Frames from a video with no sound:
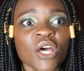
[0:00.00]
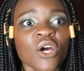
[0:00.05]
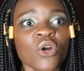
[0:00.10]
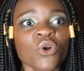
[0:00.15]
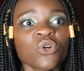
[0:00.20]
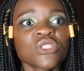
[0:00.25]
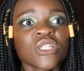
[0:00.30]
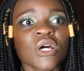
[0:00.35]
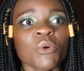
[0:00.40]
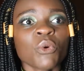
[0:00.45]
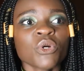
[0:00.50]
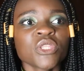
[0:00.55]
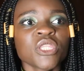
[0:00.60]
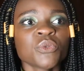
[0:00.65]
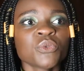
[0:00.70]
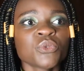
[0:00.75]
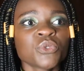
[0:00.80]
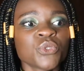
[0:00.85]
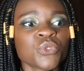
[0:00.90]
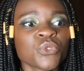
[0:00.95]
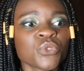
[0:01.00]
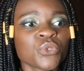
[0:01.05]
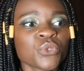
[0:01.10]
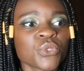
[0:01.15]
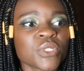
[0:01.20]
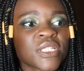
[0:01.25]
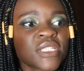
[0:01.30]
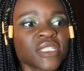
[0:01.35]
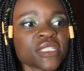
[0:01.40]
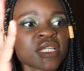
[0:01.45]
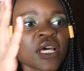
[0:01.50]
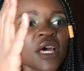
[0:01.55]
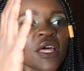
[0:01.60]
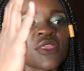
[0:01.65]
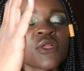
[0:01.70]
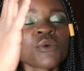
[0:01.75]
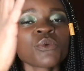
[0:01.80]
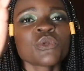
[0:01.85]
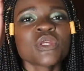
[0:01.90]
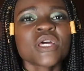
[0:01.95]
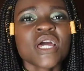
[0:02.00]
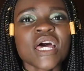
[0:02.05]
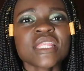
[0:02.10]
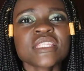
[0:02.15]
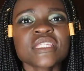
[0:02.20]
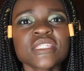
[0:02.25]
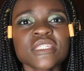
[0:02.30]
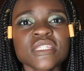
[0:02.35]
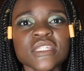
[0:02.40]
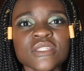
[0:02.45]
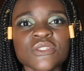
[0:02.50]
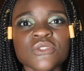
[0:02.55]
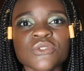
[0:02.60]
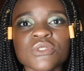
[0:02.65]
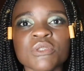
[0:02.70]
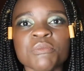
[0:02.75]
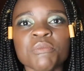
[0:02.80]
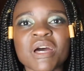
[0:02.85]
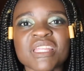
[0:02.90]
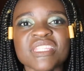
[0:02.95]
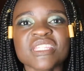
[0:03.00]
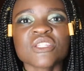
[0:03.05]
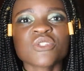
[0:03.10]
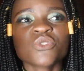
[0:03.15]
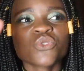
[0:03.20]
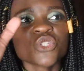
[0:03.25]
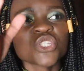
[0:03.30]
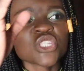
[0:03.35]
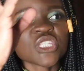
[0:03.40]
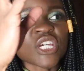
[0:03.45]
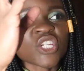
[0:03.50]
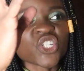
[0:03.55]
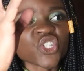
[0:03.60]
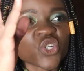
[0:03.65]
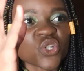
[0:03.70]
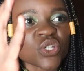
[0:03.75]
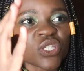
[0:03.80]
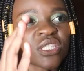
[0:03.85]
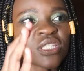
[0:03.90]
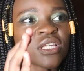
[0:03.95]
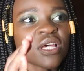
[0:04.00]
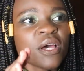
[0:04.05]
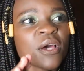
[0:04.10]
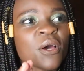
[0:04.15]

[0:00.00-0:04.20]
because now what they will do is they would cut it into the pattern into sections